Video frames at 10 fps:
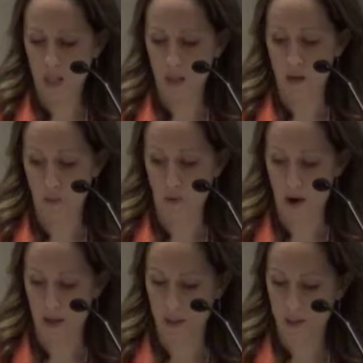in their
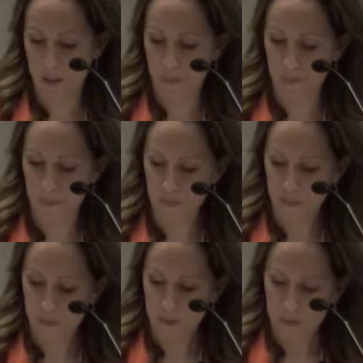products.
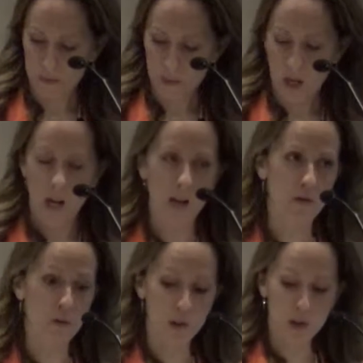And
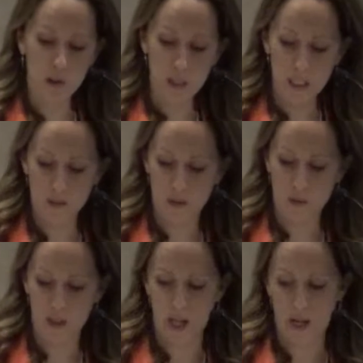unfortunately, even
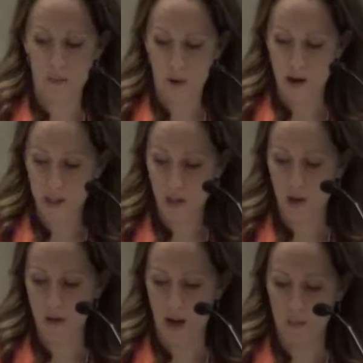organic products
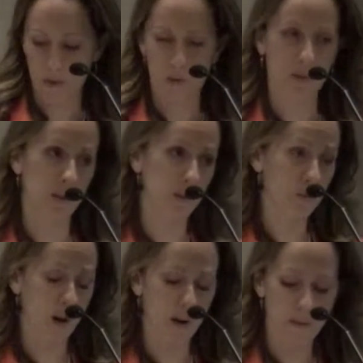are not immune to this
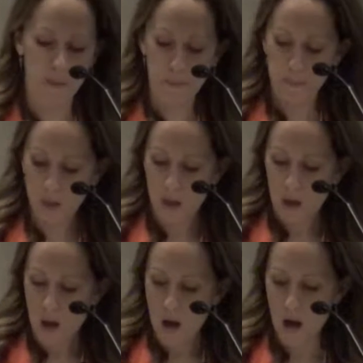problem.
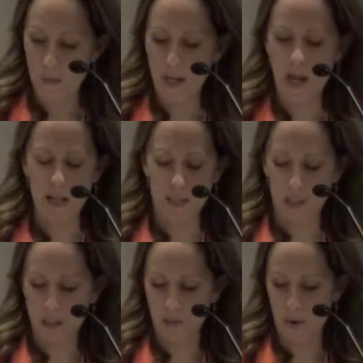I
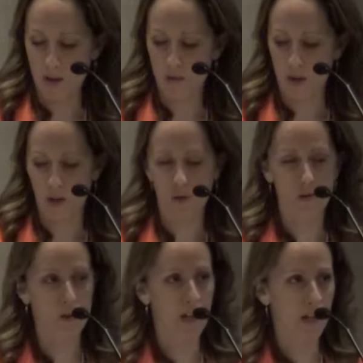contacted a manufacturer of
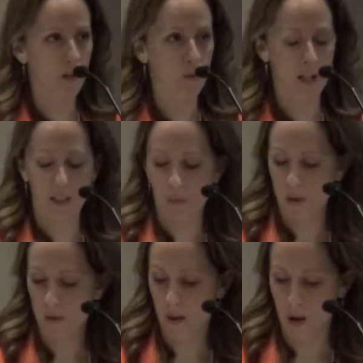organic rice
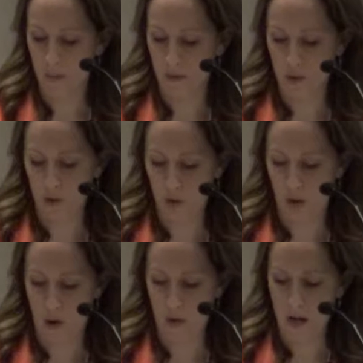milk a couple of years
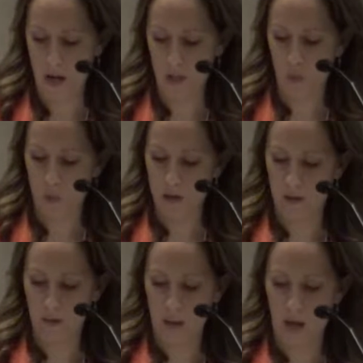ago and asked
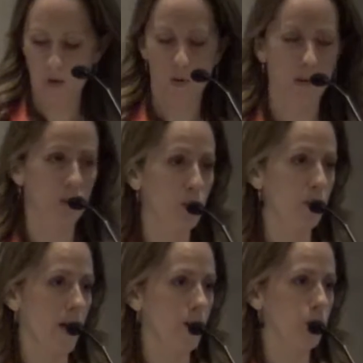whether they or their
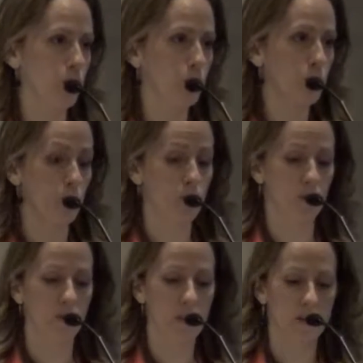suppliers use
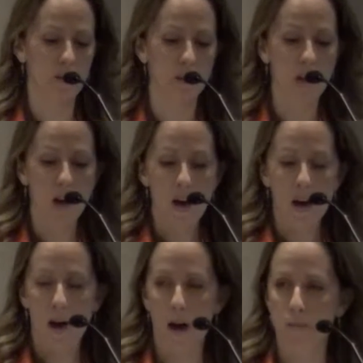preservatives.
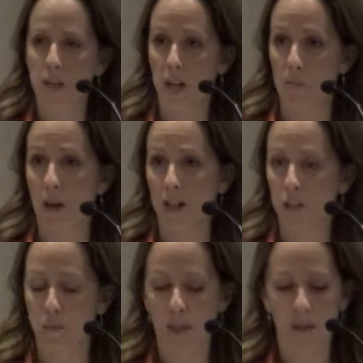They got back
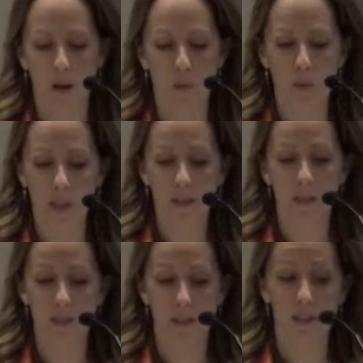to me in a couple weeks and
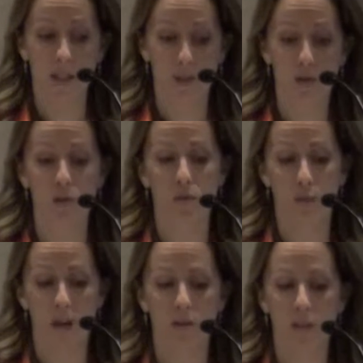they said yes, their
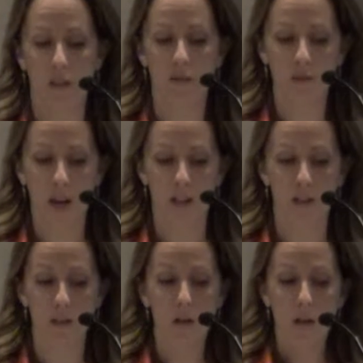supplier did in
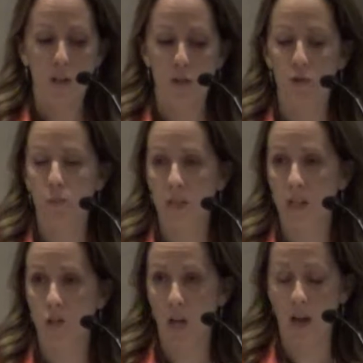fact use
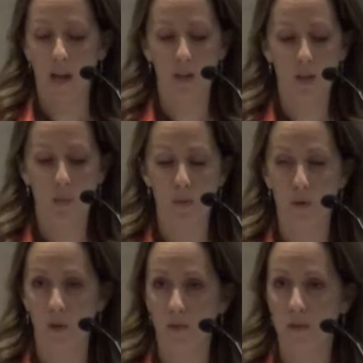BHA to
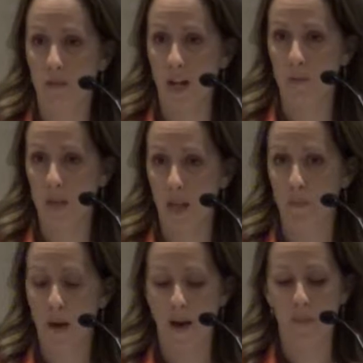preserve the vitamin A
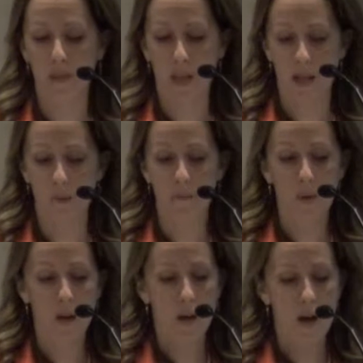palmitate.
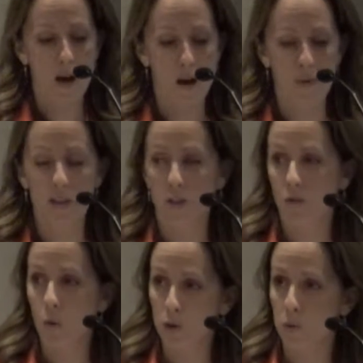And this
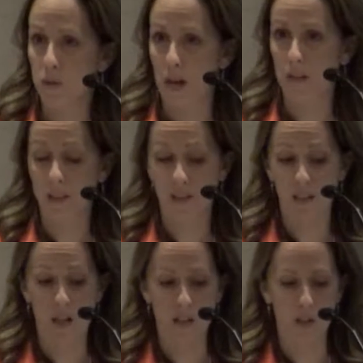of course was not
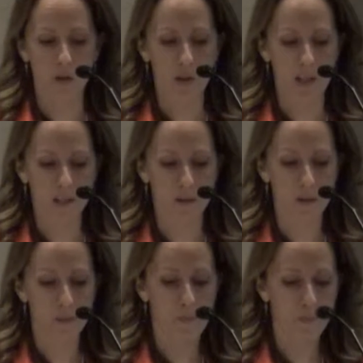listed on the ingredients.